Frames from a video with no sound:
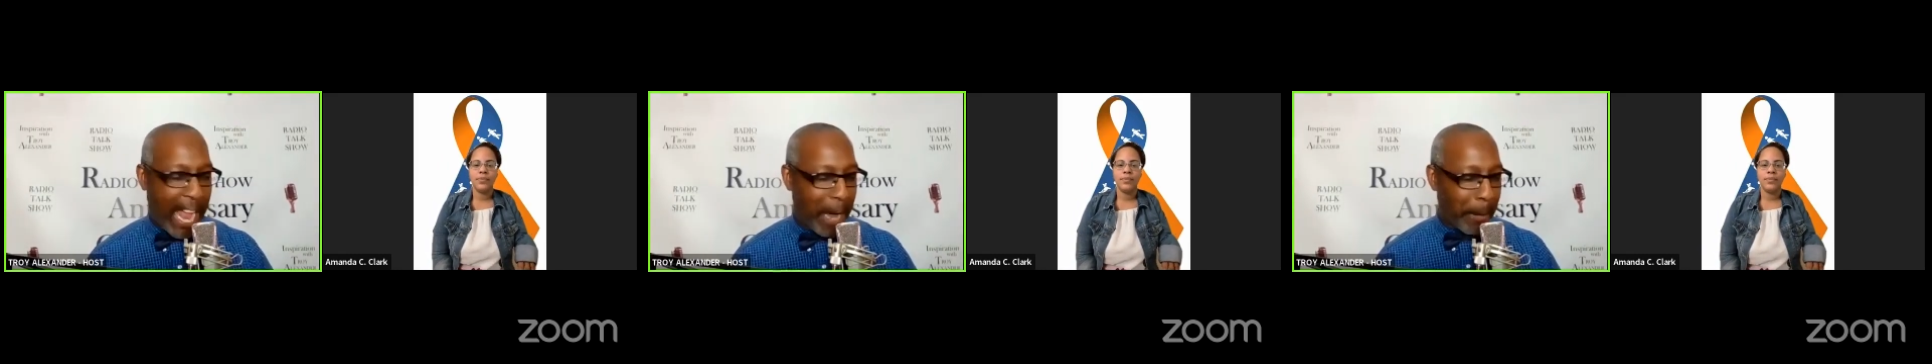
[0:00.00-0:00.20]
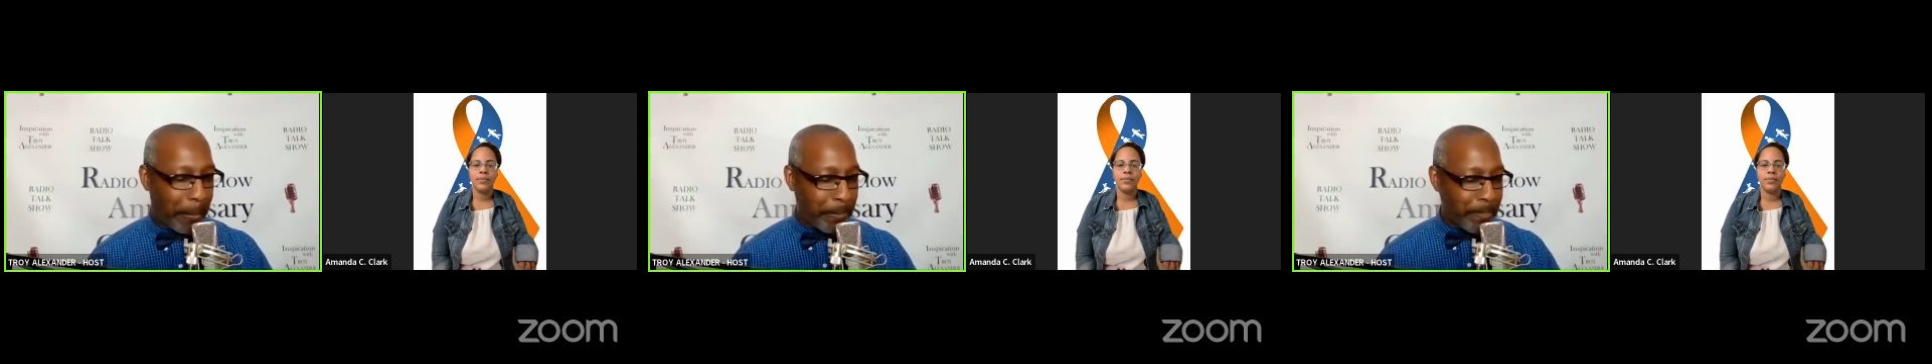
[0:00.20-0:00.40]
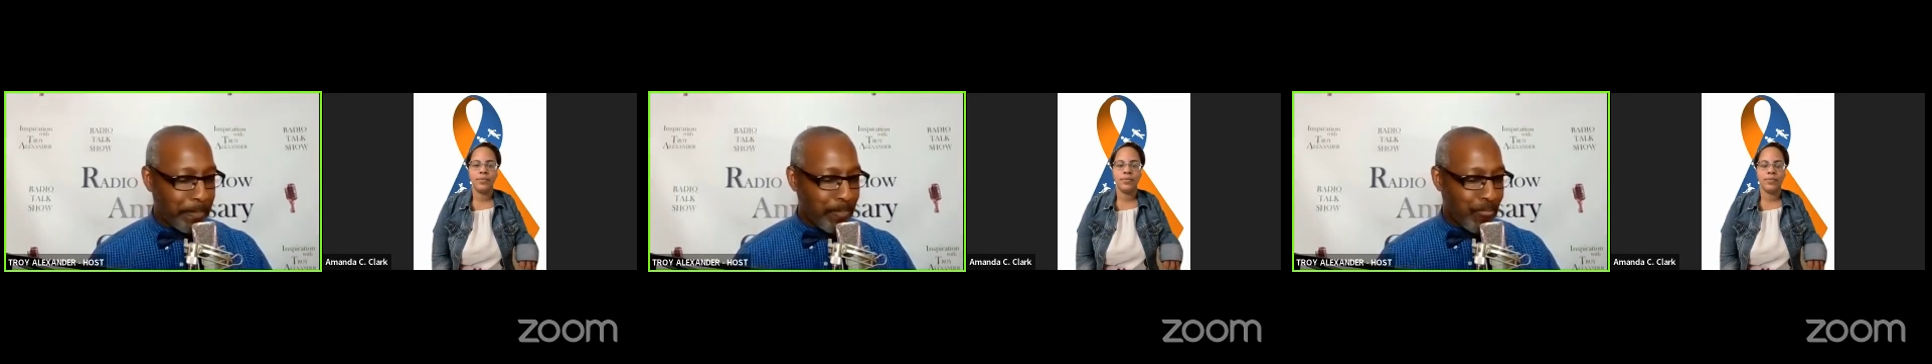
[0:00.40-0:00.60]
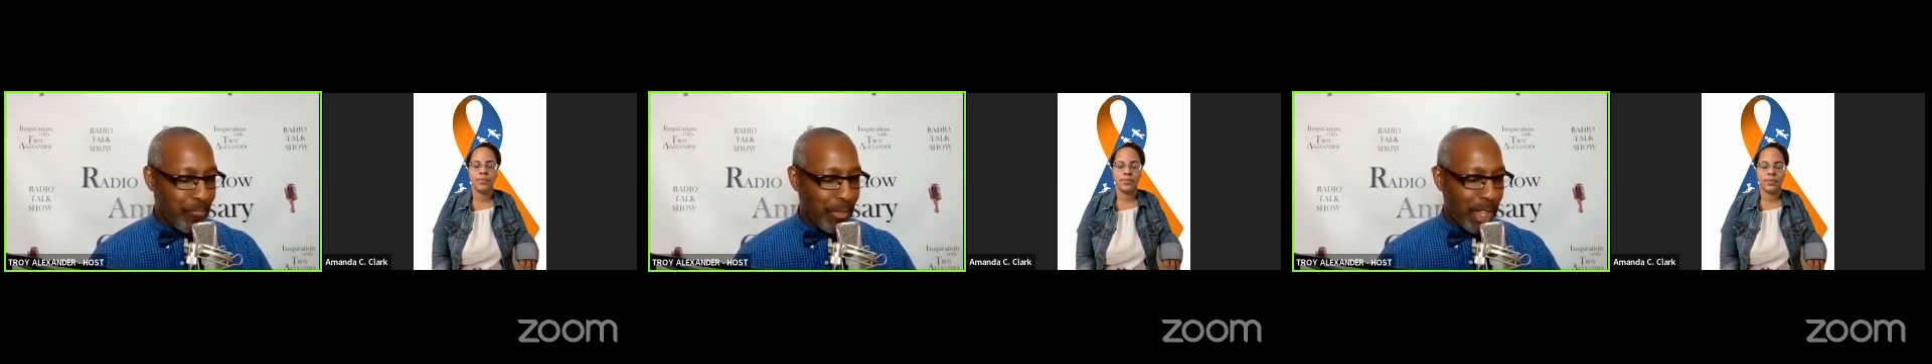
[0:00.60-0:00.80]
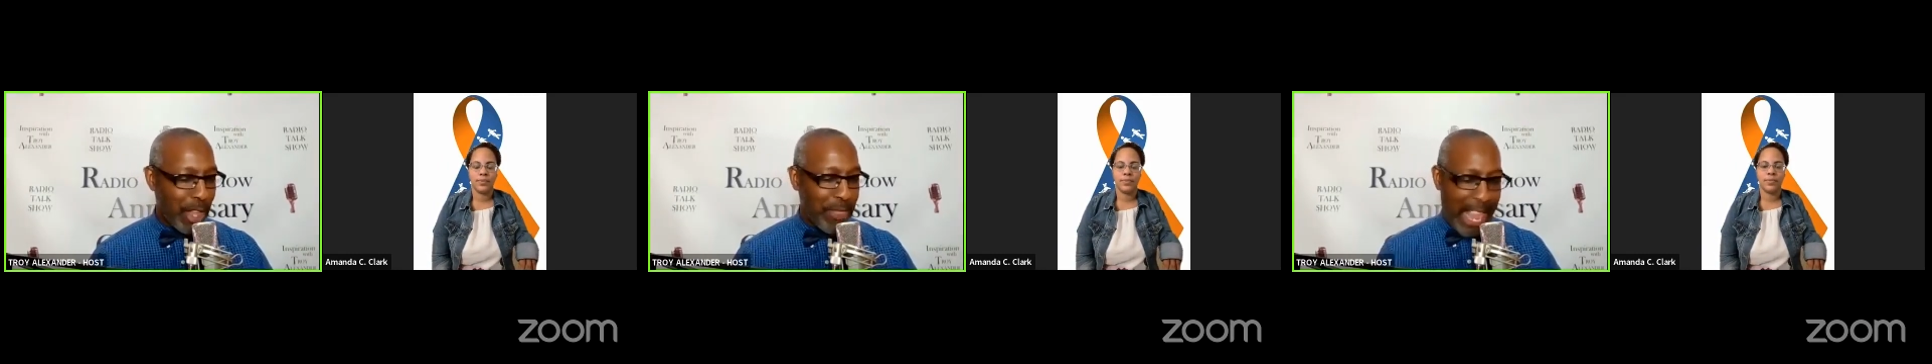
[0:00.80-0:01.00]
now,
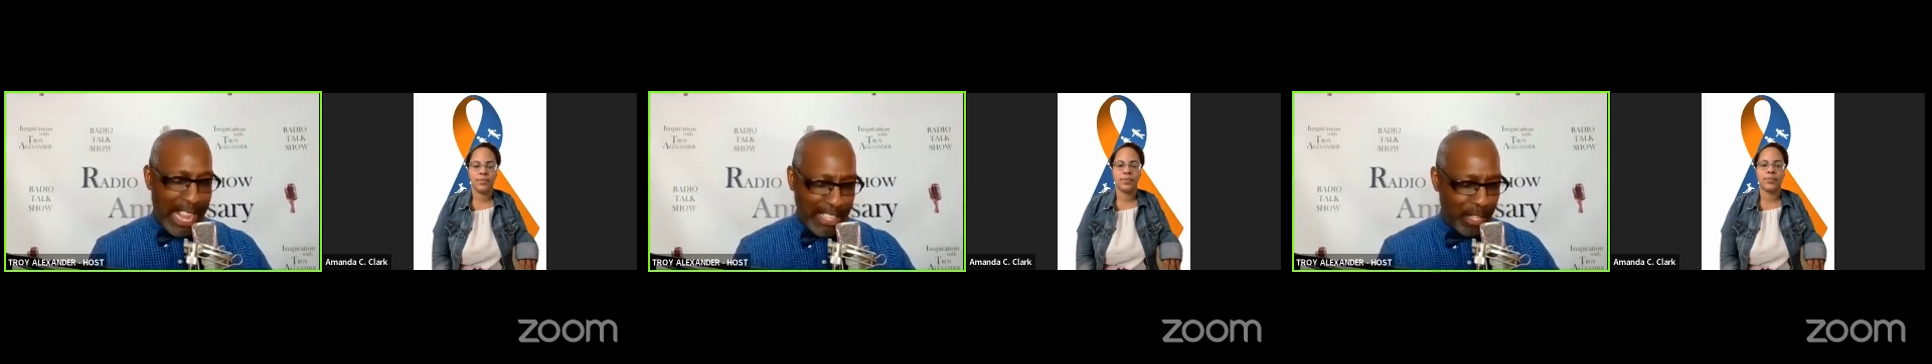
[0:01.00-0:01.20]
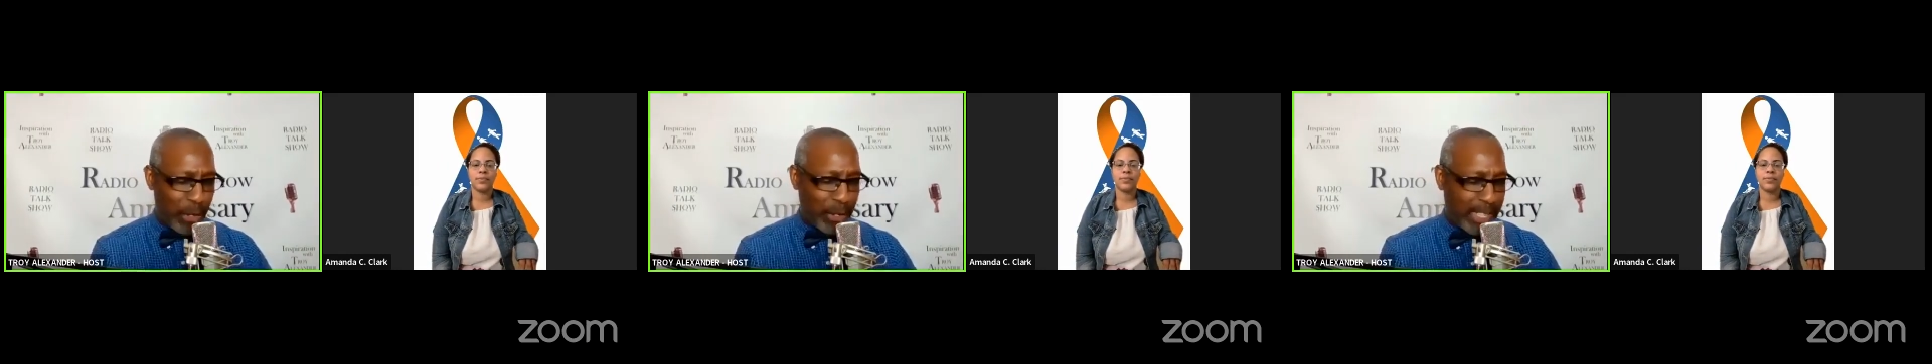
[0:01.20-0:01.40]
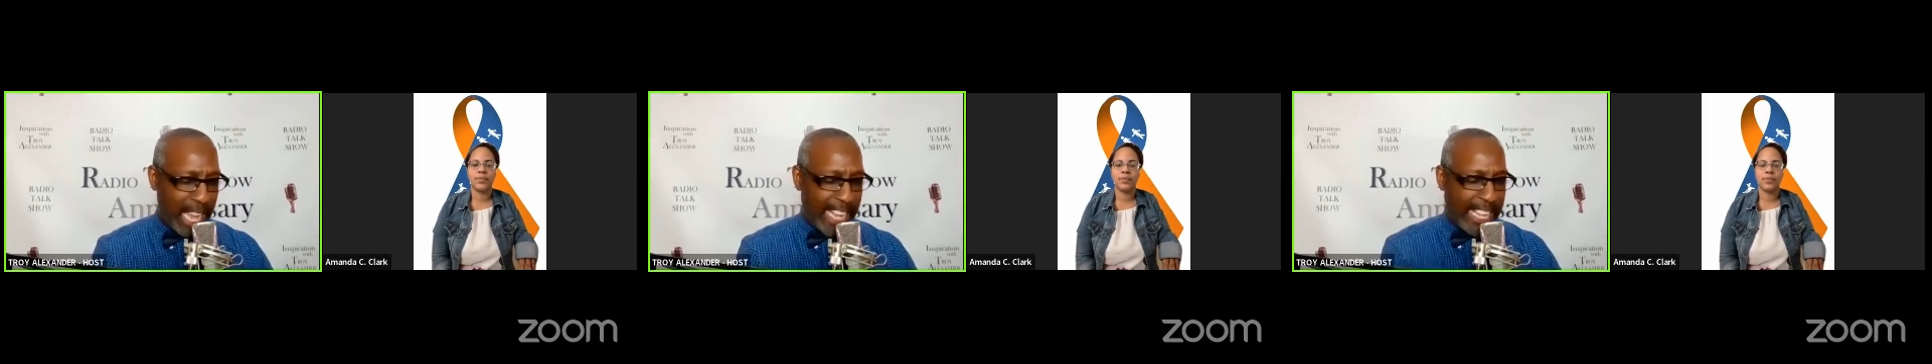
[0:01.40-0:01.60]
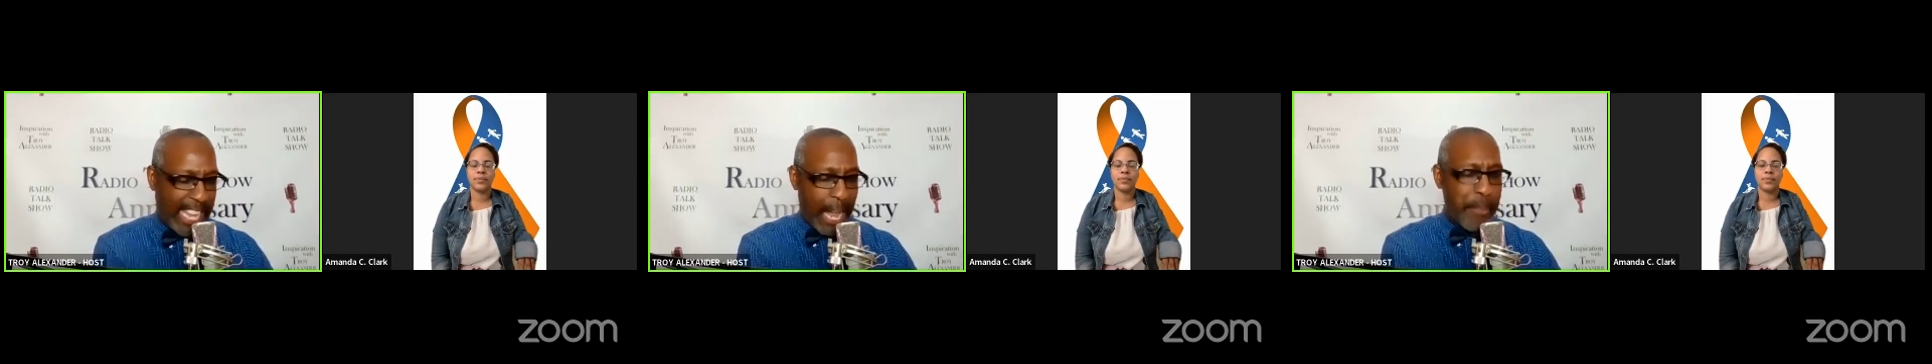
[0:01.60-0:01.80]
that's okay.